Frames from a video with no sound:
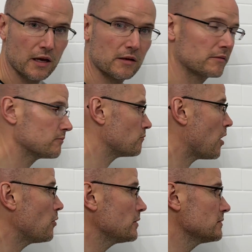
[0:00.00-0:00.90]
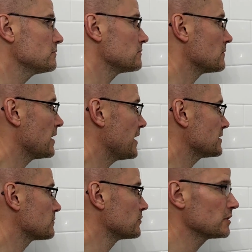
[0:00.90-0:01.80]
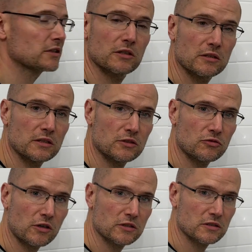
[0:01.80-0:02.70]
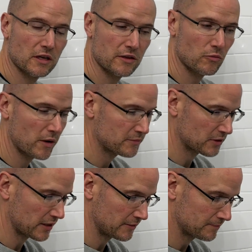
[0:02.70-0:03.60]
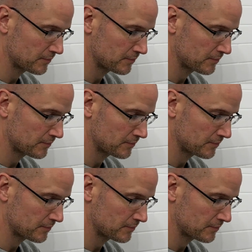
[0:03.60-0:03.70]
Moen has some really good instructions on their website.